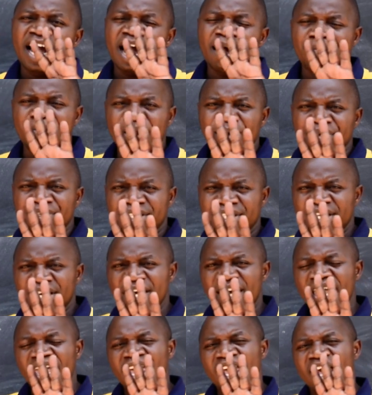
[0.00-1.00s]
about
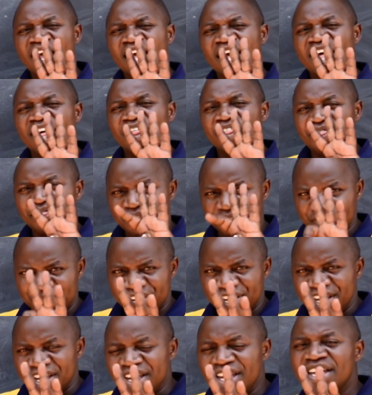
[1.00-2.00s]

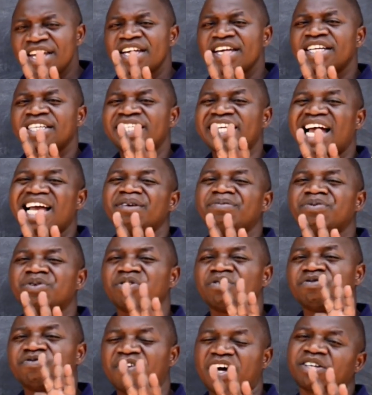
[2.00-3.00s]
three types
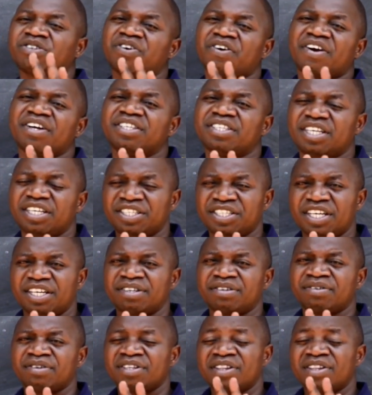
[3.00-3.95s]
of factorization,